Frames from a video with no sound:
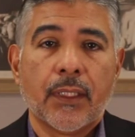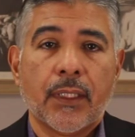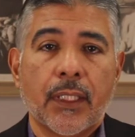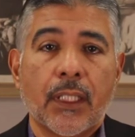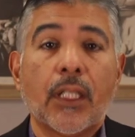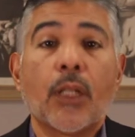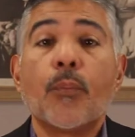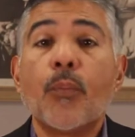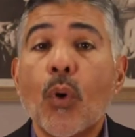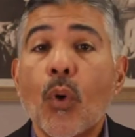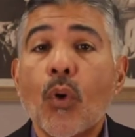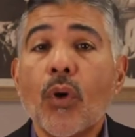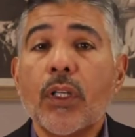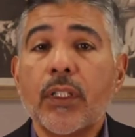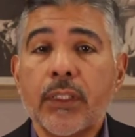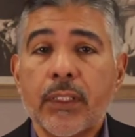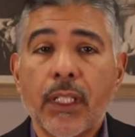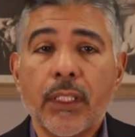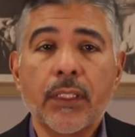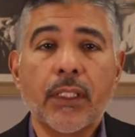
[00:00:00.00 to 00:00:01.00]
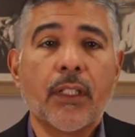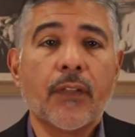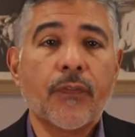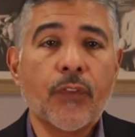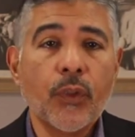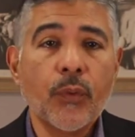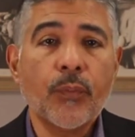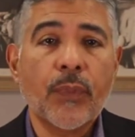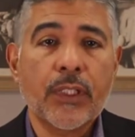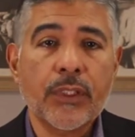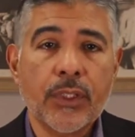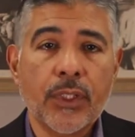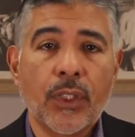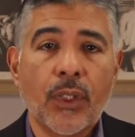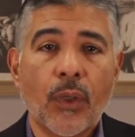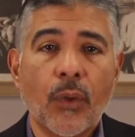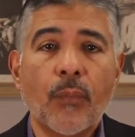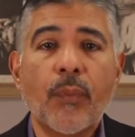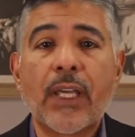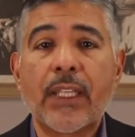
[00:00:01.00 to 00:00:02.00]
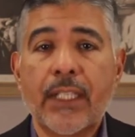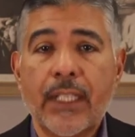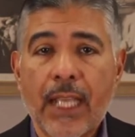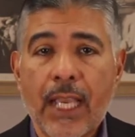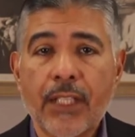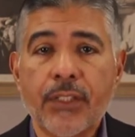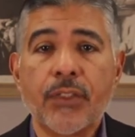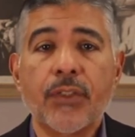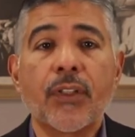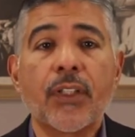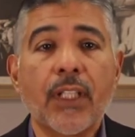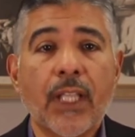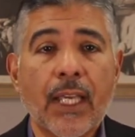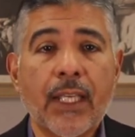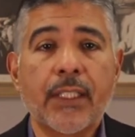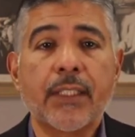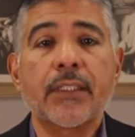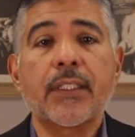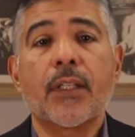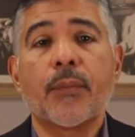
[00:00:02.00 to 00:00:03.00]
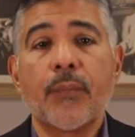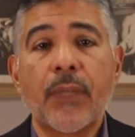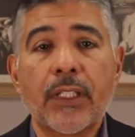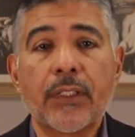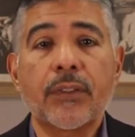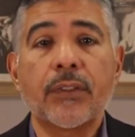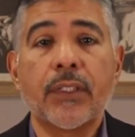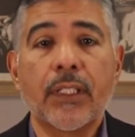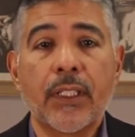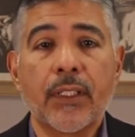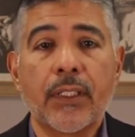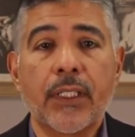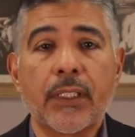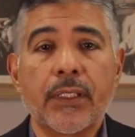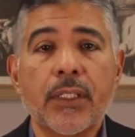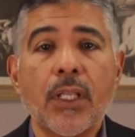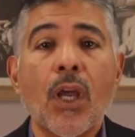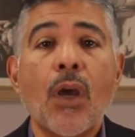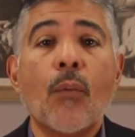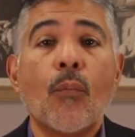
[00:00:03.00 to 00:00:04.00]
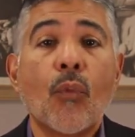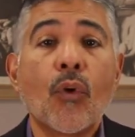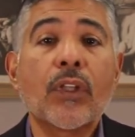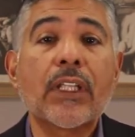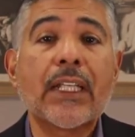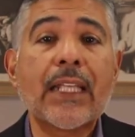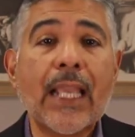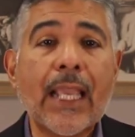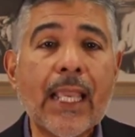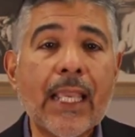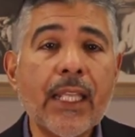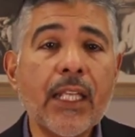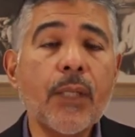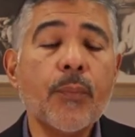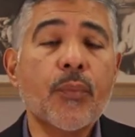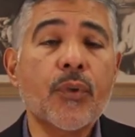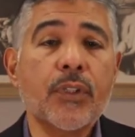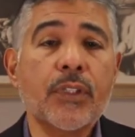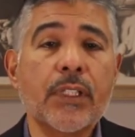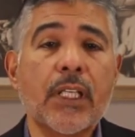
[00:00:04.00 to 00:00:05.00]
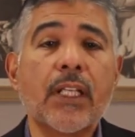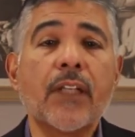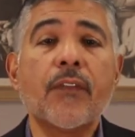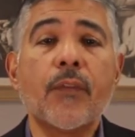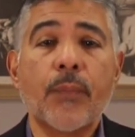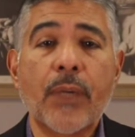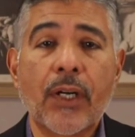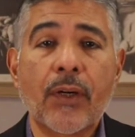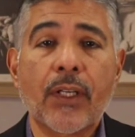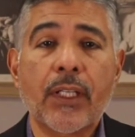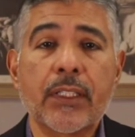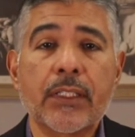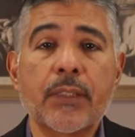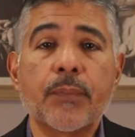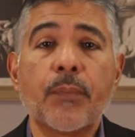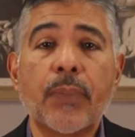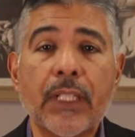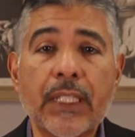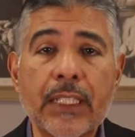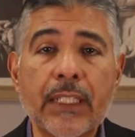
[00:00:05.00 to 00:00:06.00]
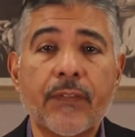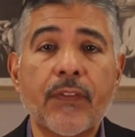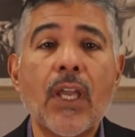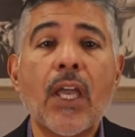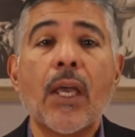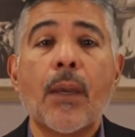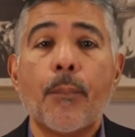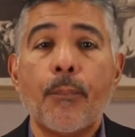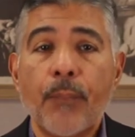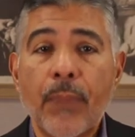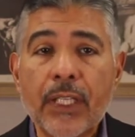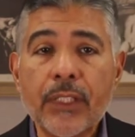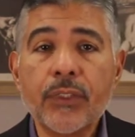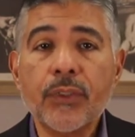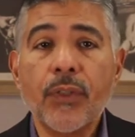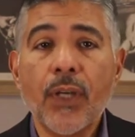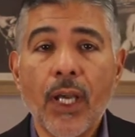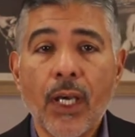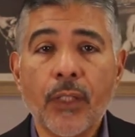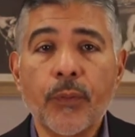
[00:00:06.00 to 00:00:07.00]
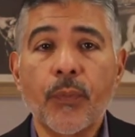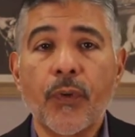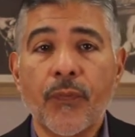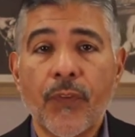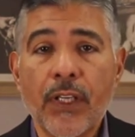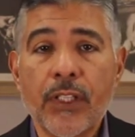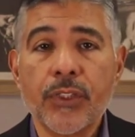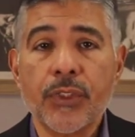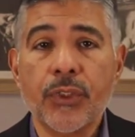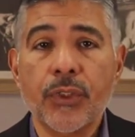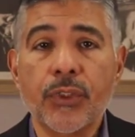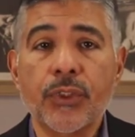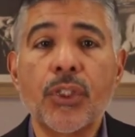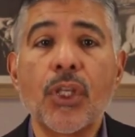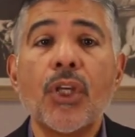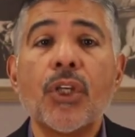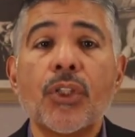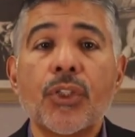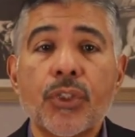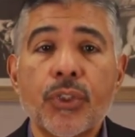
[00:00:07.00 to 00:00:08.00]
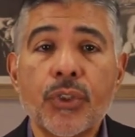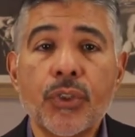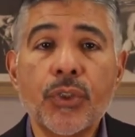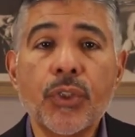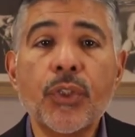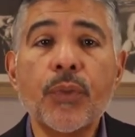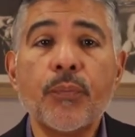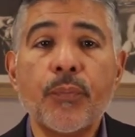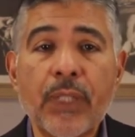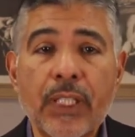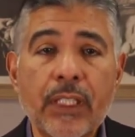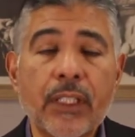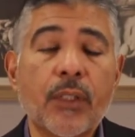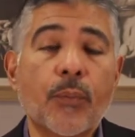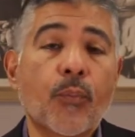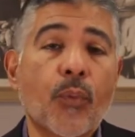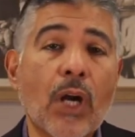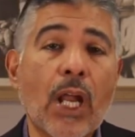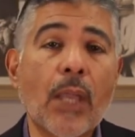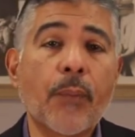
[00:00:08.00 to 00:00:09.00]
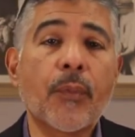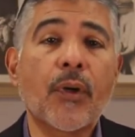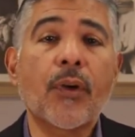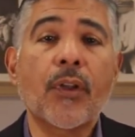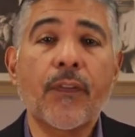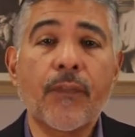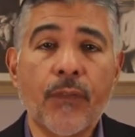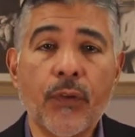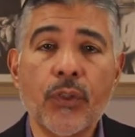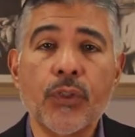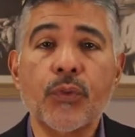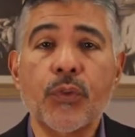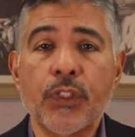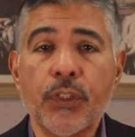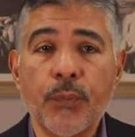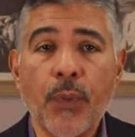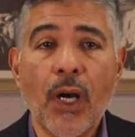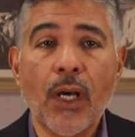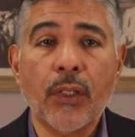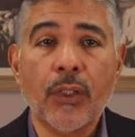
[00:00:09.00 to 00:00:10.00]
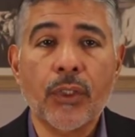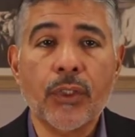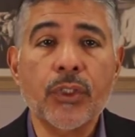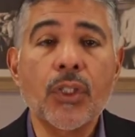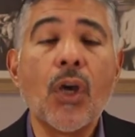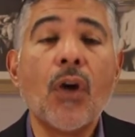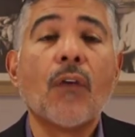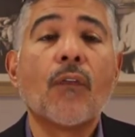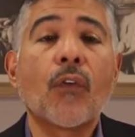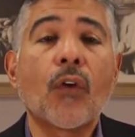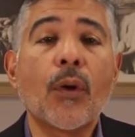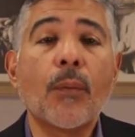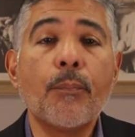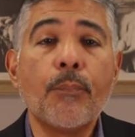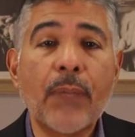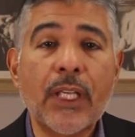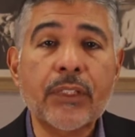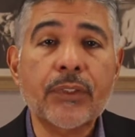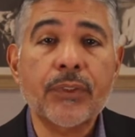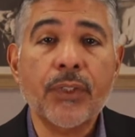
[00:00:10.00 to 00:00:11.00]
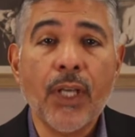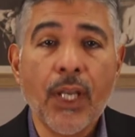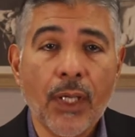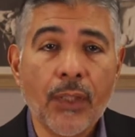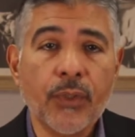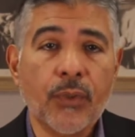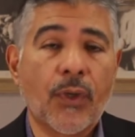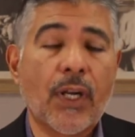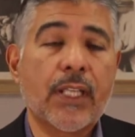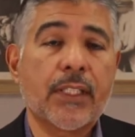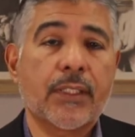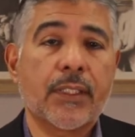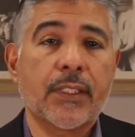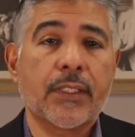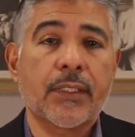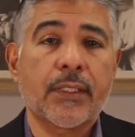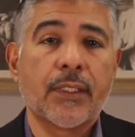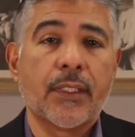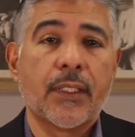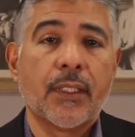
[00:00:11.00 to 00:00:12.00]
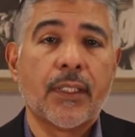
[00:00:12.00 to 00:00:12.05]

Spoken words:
In a poll conducted a few months ago by the National Alliance on Mental Illness, more than 80% of Americans believe mental health professionals should be the primary first responders for a mental health crisis.